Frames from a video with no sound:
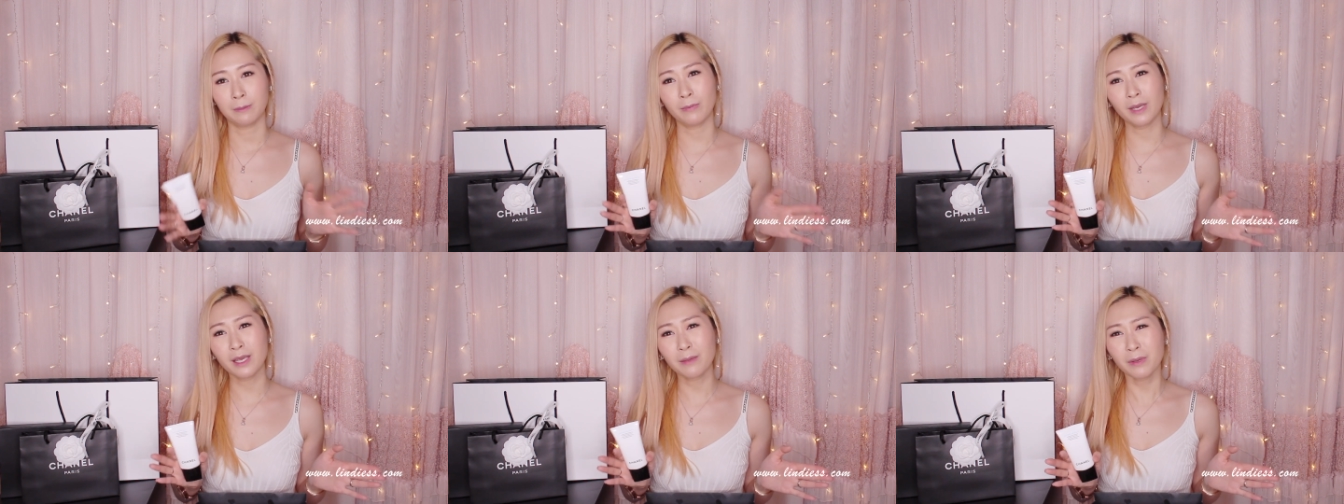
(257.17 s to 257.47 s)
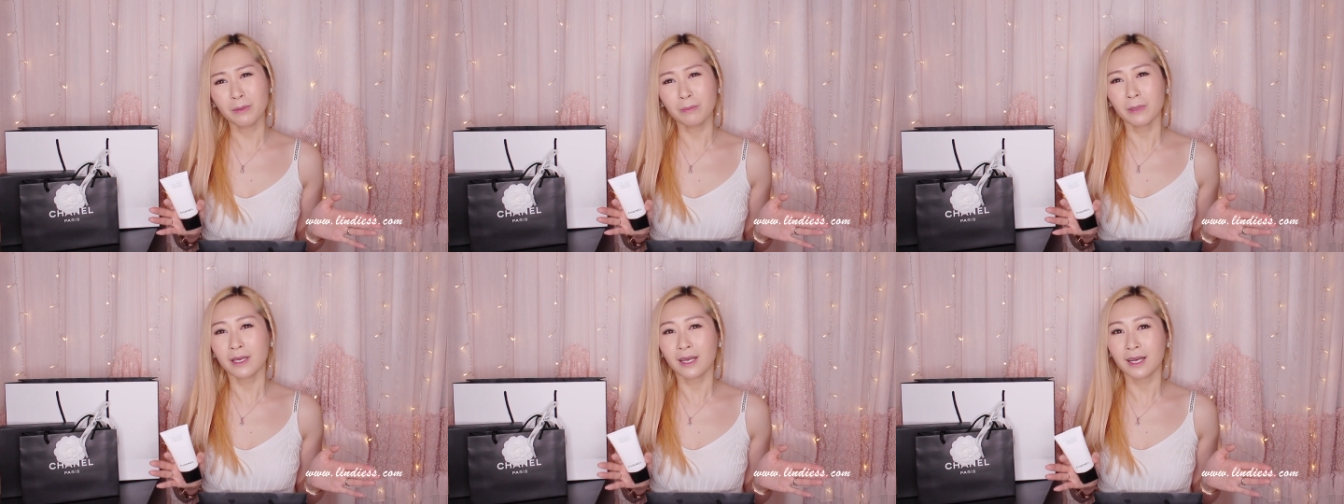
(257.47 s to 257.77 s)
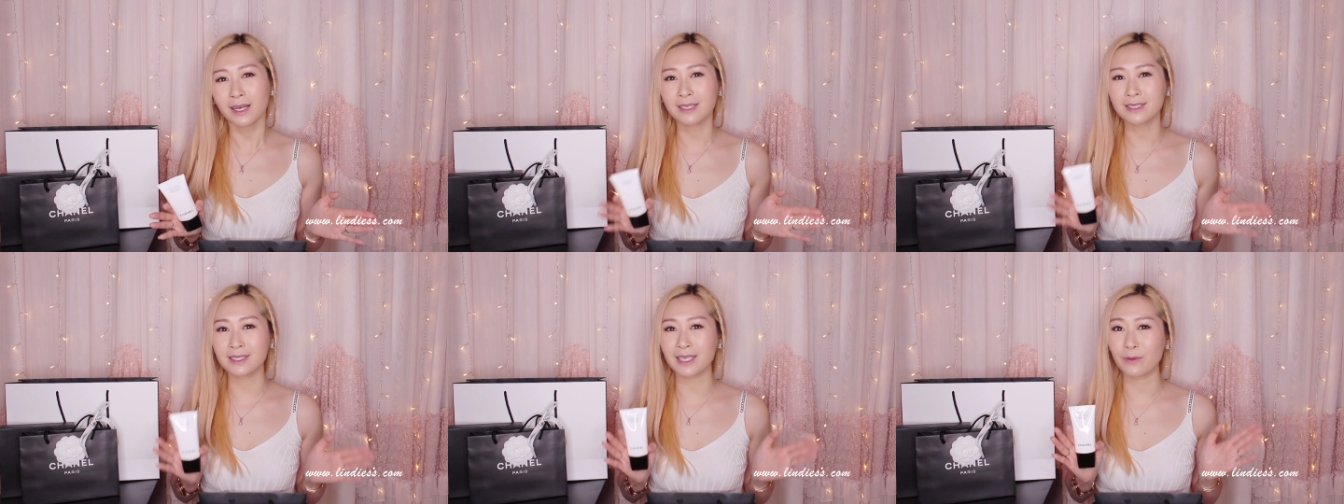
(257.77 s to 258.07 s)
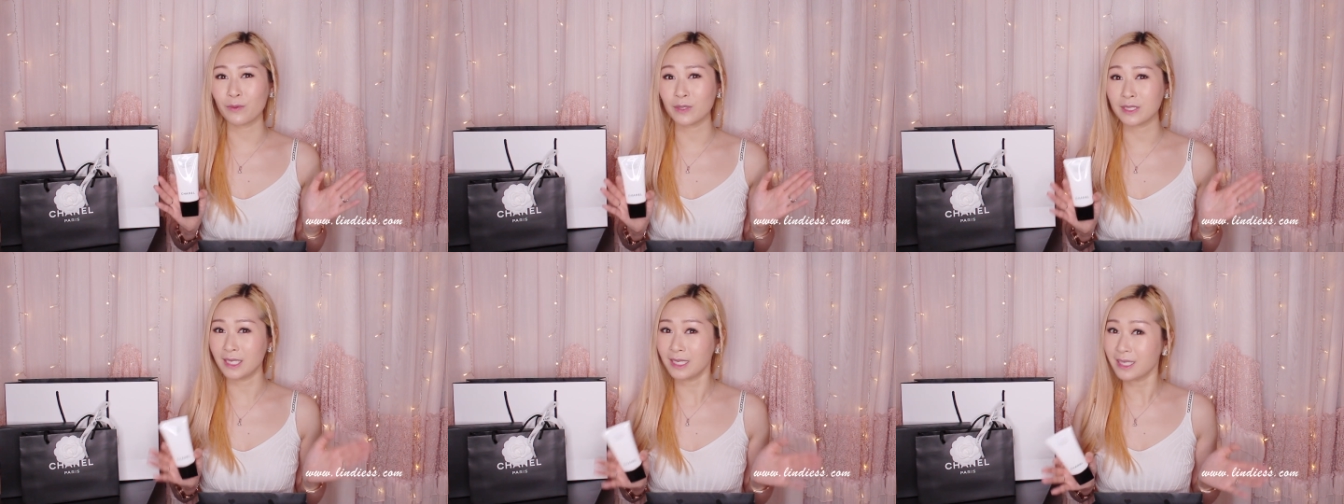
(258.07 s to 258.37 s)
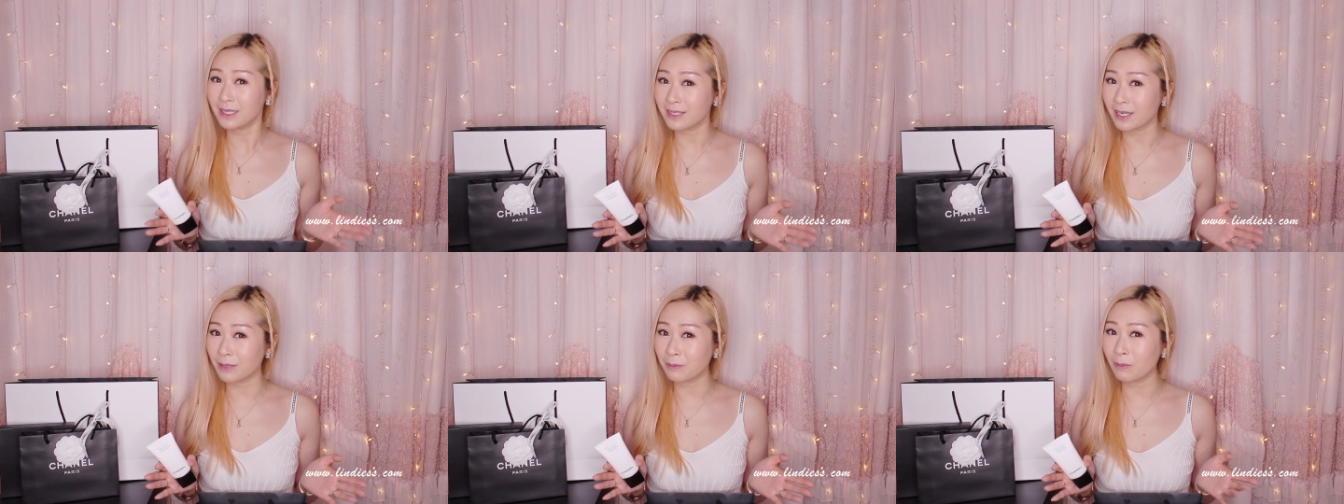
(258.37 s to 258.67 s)
maybe because I was
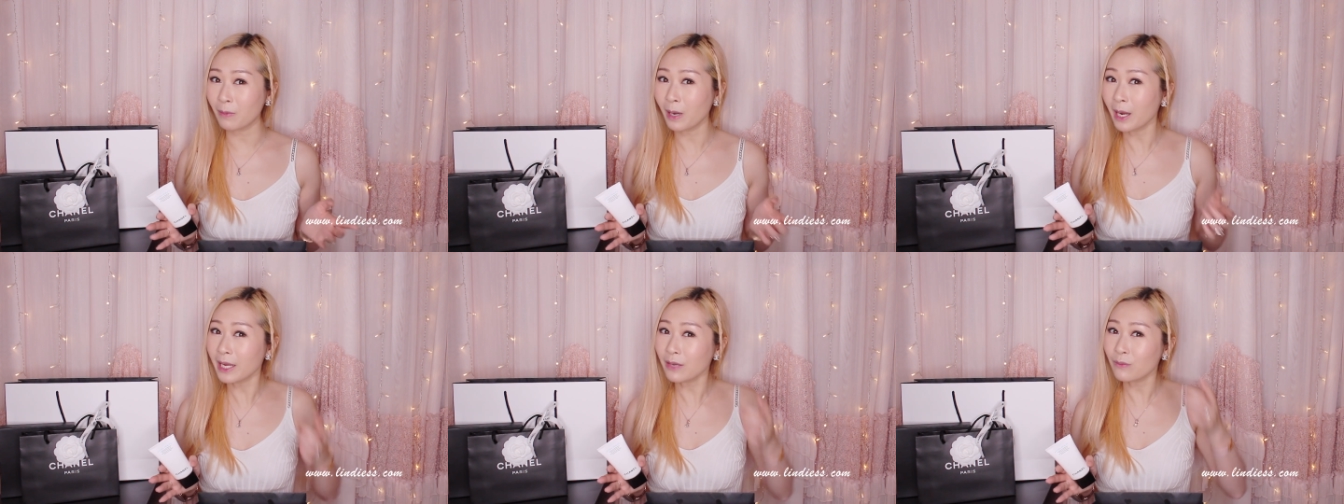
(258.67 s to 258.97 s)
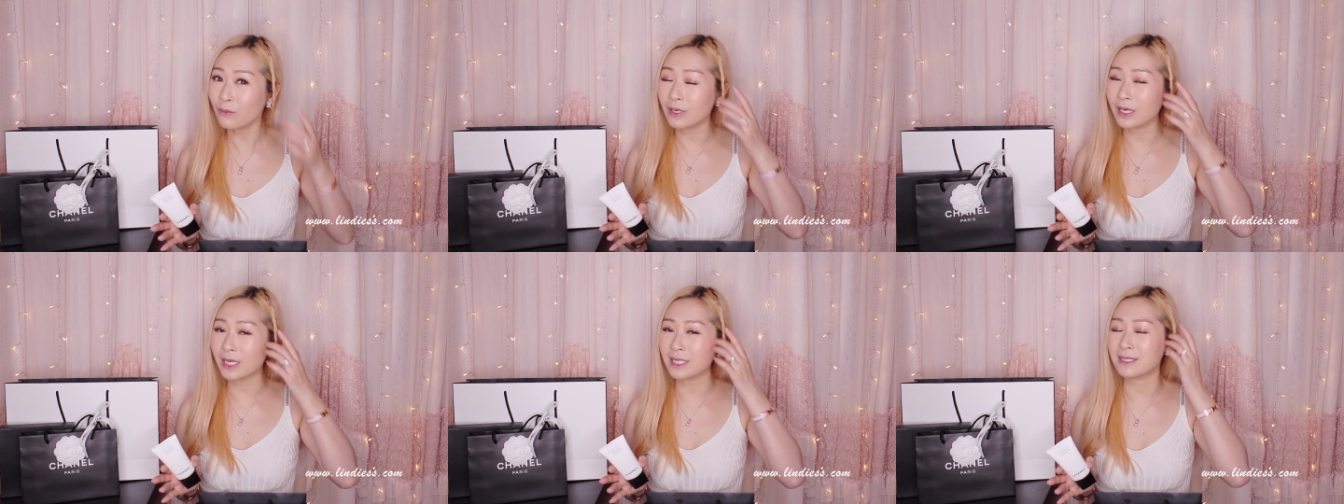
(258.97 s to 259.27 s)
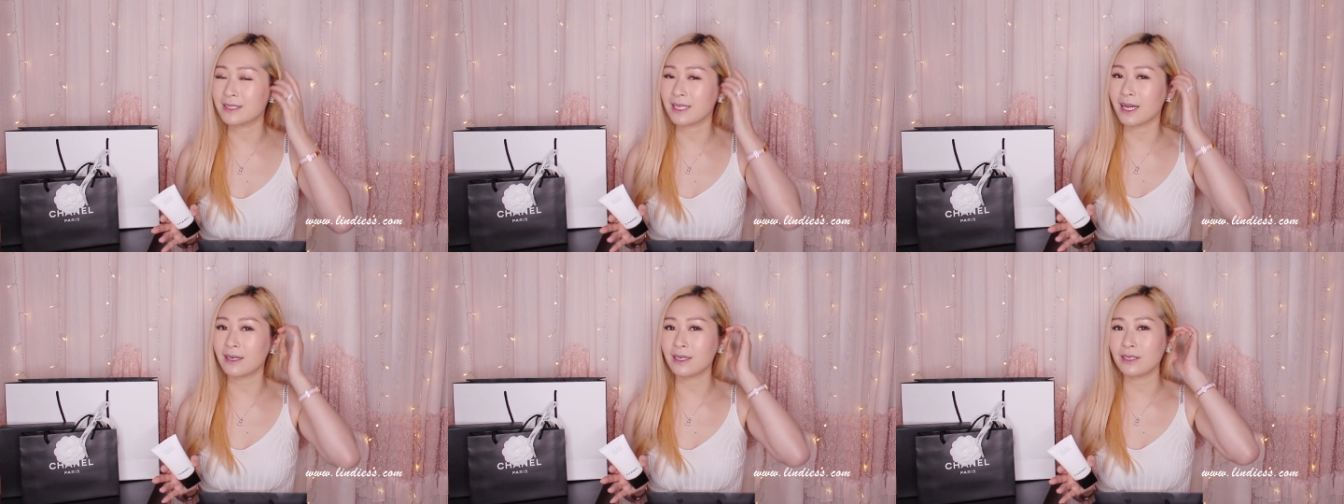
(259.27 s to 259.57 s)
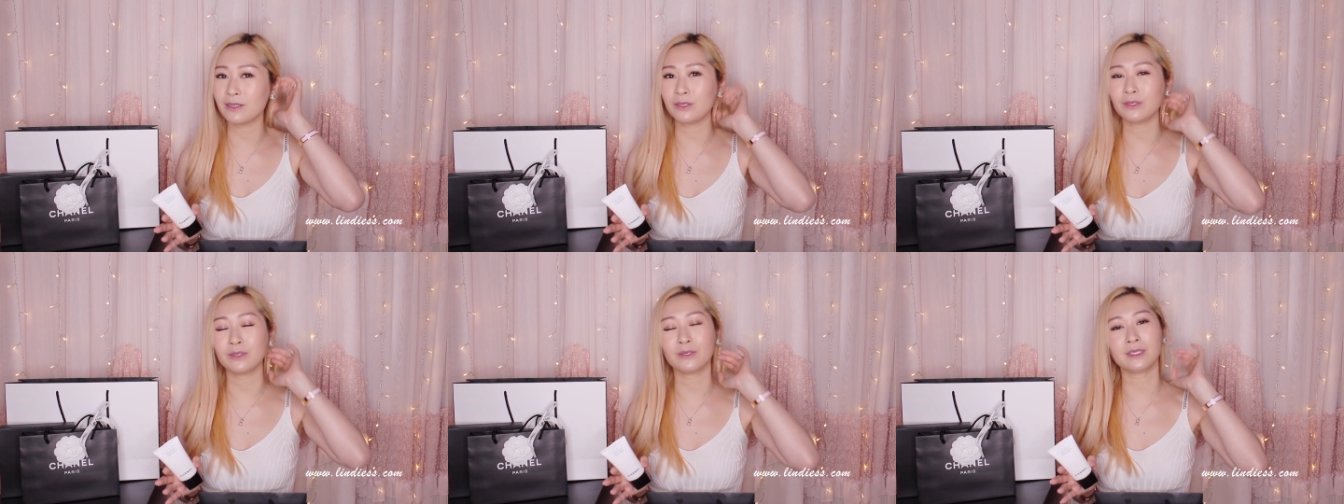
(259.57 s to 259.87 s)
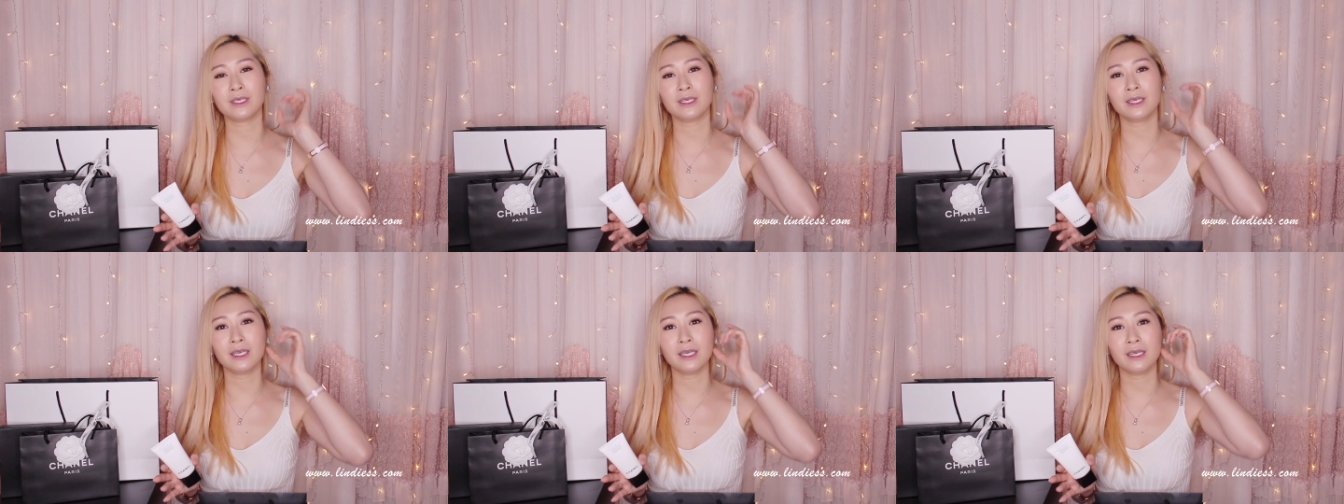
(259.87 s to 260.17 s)
in Denmark when I started
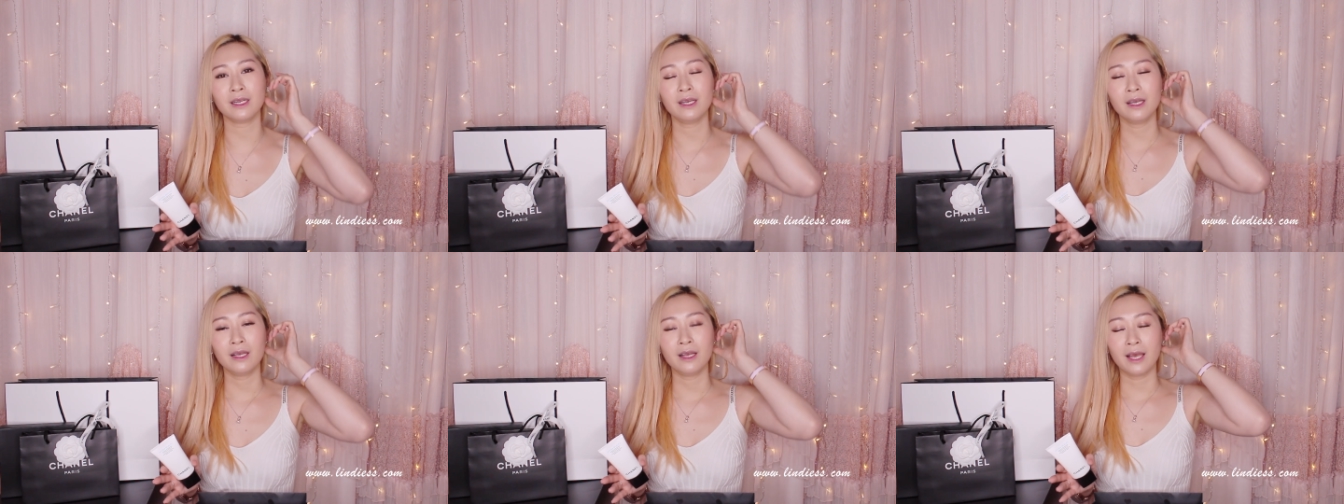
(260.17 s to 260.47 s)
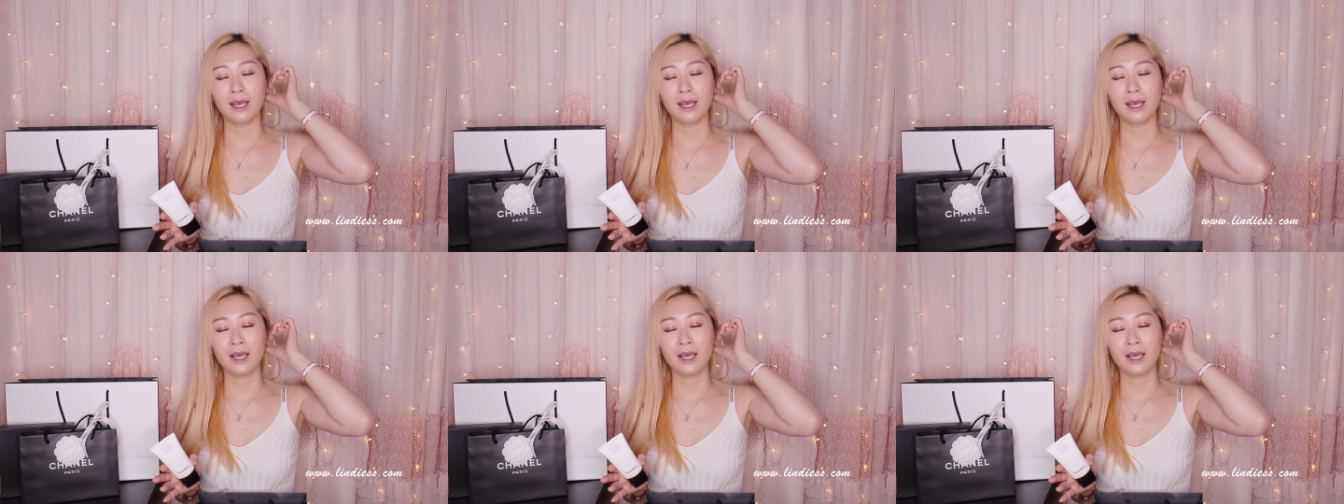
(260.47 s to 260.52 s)
using it,